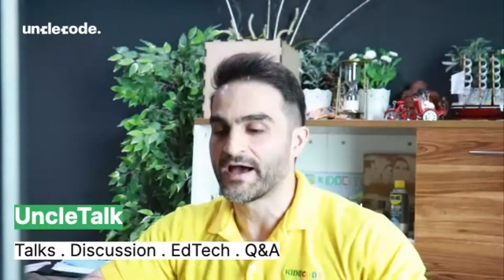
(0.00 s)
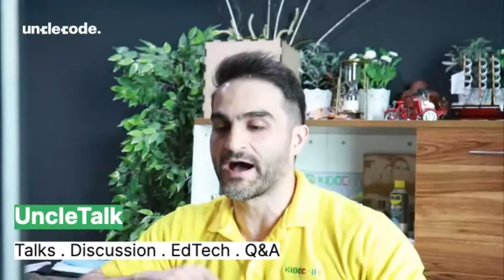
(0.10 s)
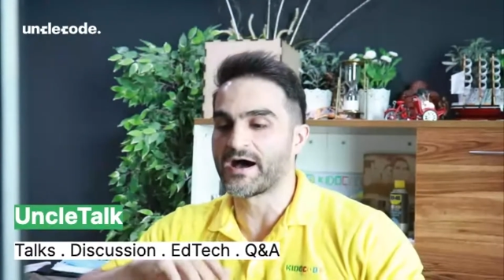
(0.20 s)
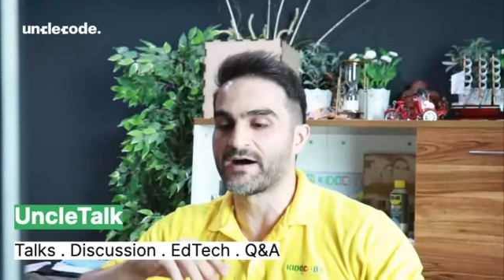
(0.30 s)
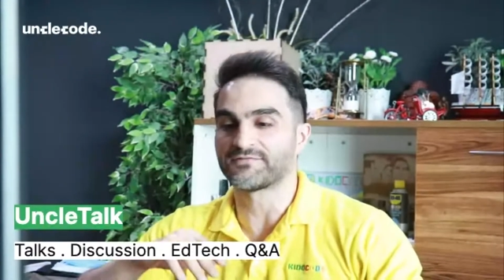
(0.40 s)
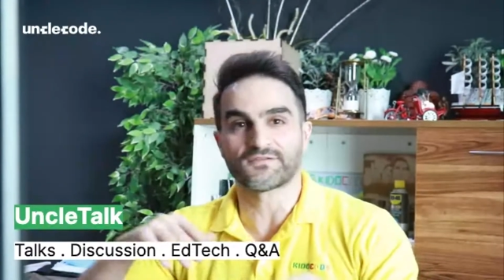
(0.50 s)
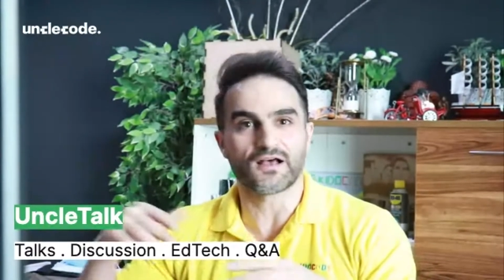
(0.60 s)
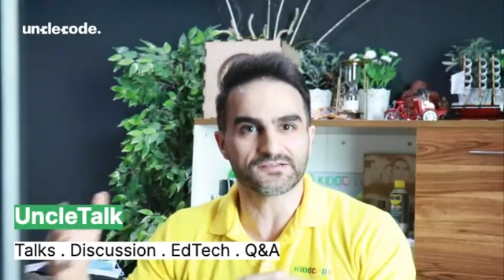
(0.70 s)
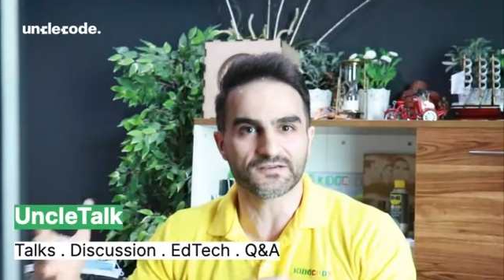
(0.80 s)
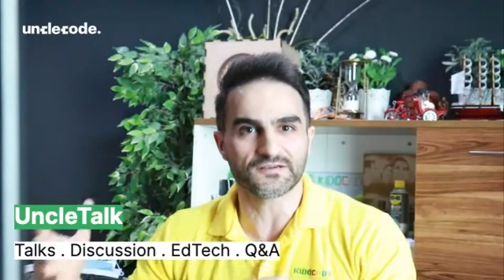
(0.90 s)

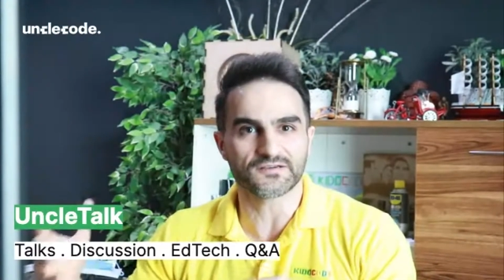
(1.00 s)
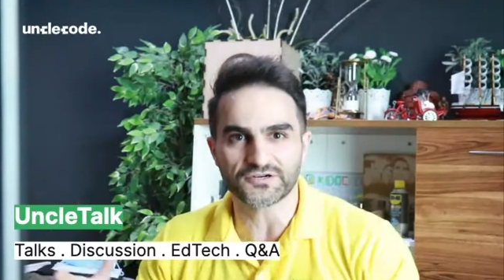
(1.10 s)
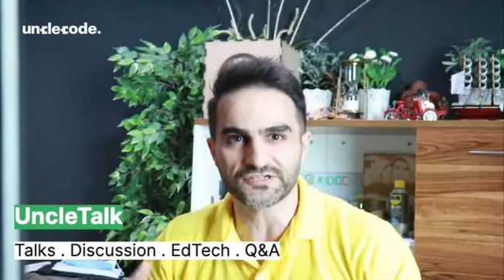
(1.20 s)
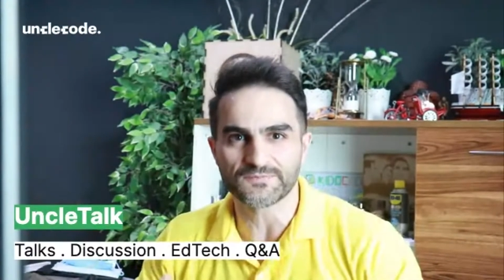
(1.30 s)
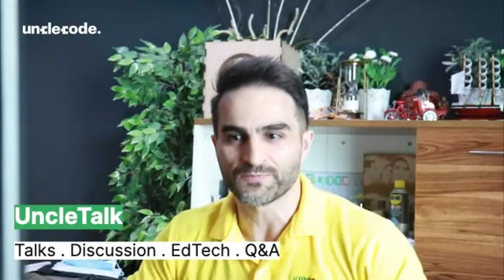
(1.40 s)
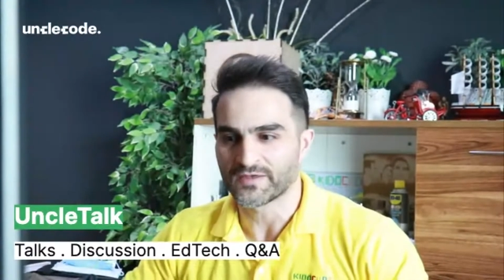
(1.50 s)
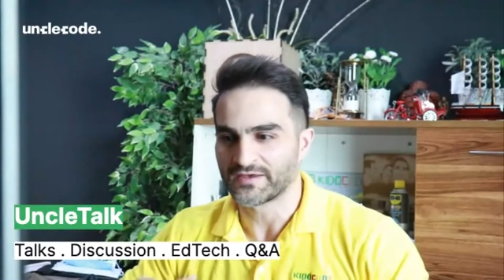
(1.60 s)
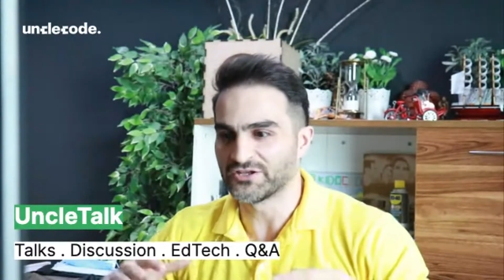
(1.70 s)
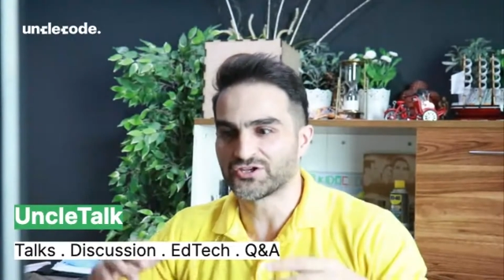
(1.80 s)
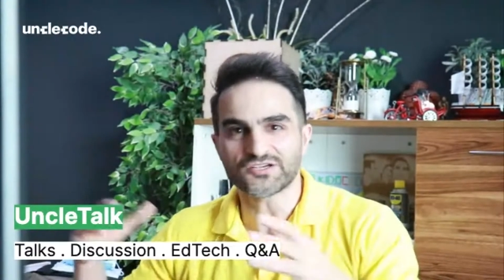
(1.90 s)
philosophers,
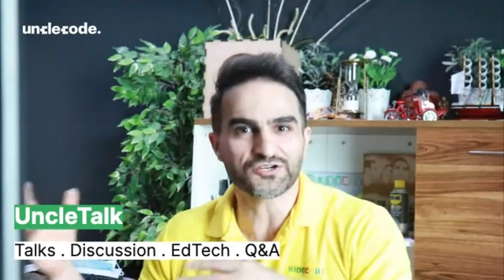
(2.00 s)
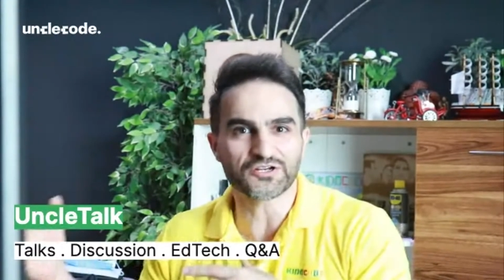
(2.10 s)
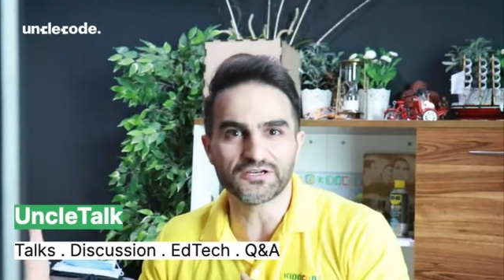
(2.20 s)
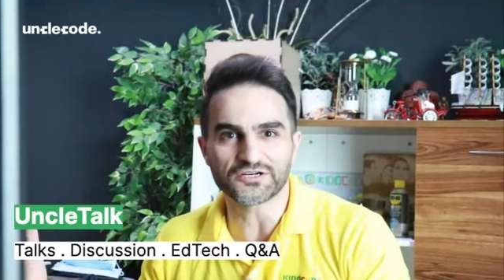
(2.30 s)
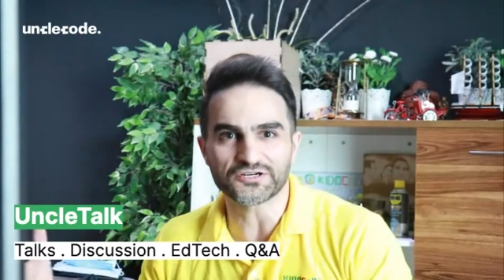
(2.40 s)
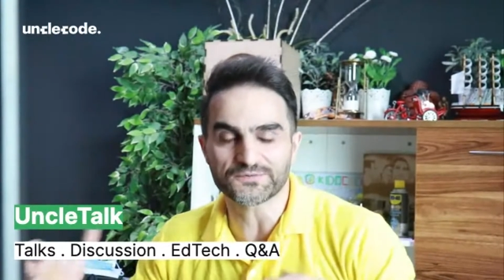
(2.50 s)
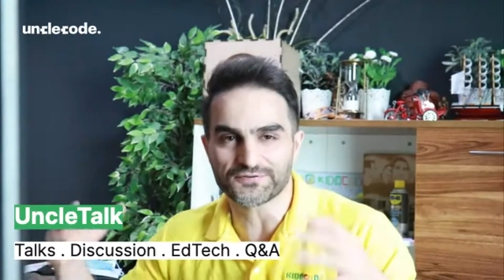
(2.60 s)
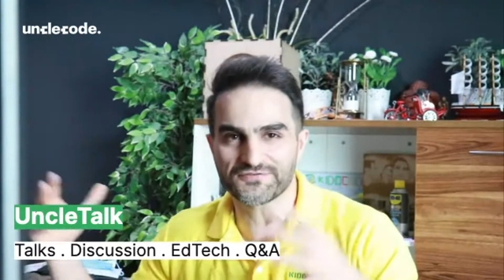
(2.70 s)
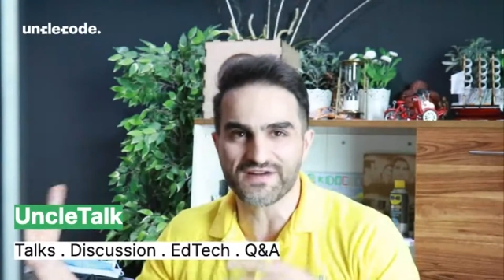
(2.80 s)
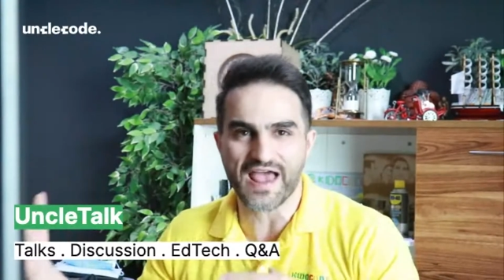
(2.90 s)
industrial leaders,
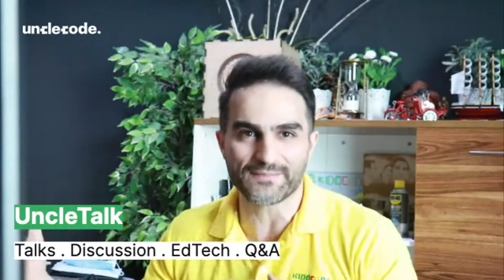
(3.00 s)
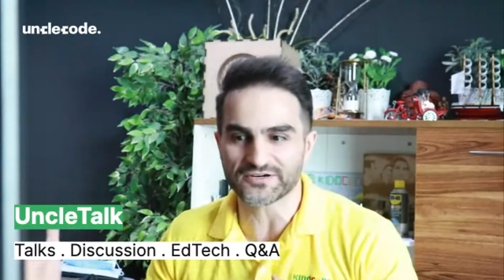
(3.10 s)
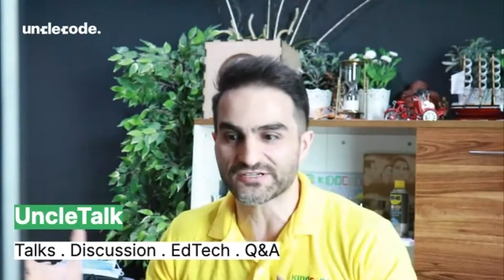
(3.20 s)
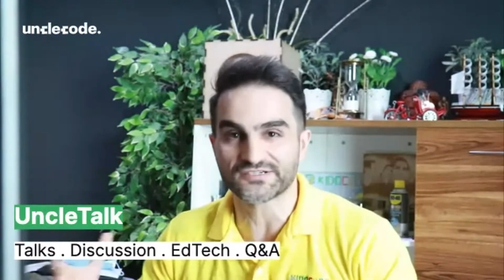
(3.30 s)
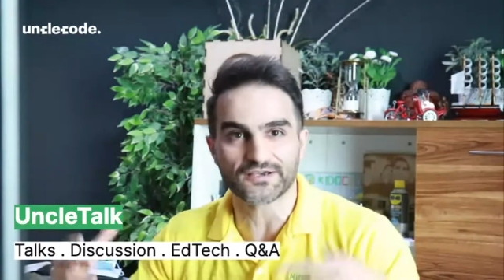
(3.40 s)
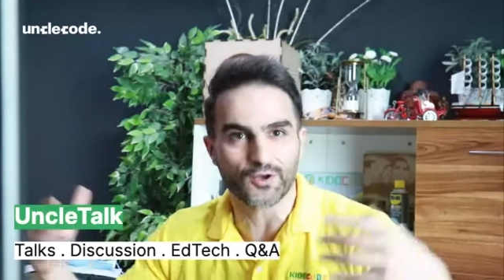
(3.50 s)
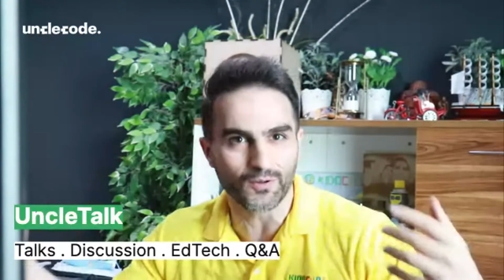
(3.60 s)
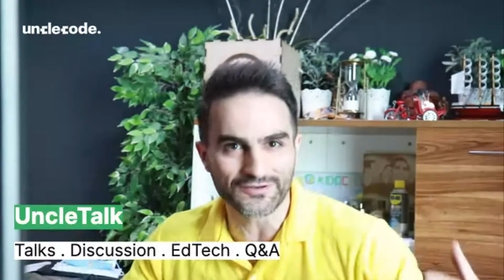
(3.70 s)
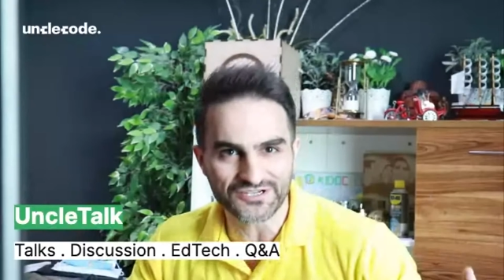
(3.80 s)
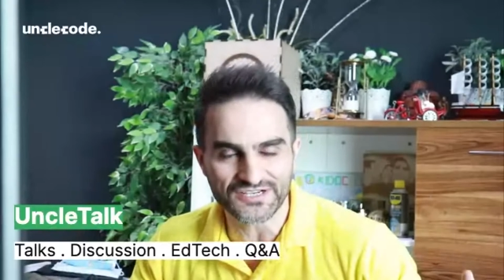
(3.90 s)
programmers,
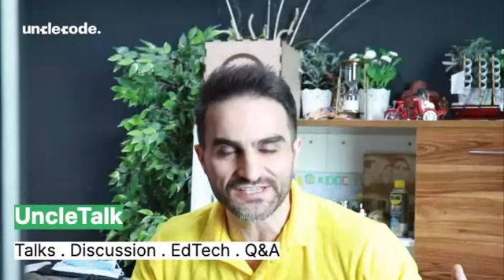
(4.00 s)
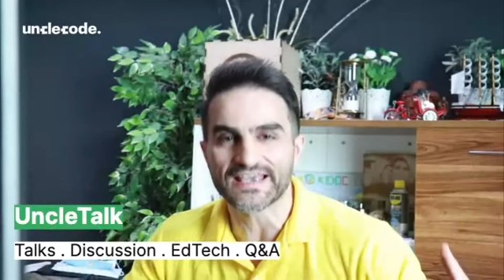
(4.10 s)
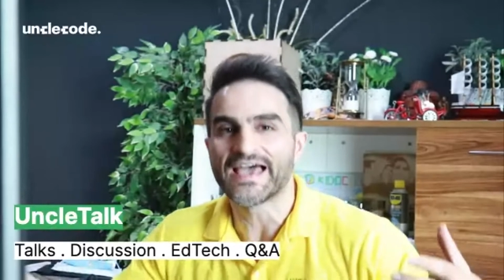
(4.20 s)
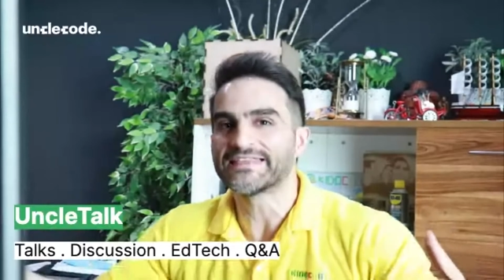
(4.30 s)
psychologists.